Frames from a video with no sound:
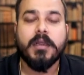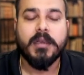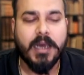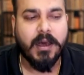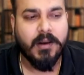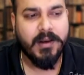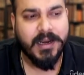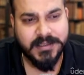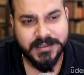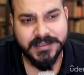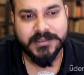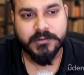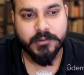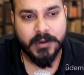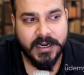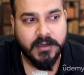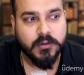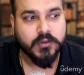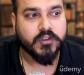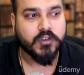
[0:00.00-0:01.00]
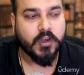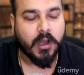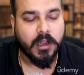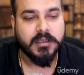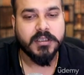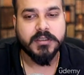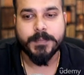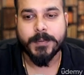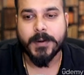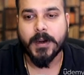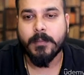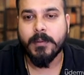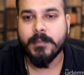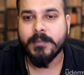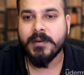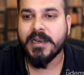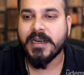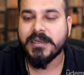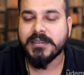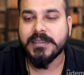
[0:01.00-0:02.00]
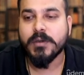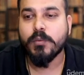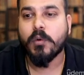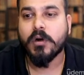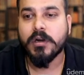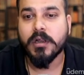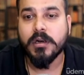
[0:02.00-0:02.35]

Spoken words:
Now let's try to solve this problem and let's see what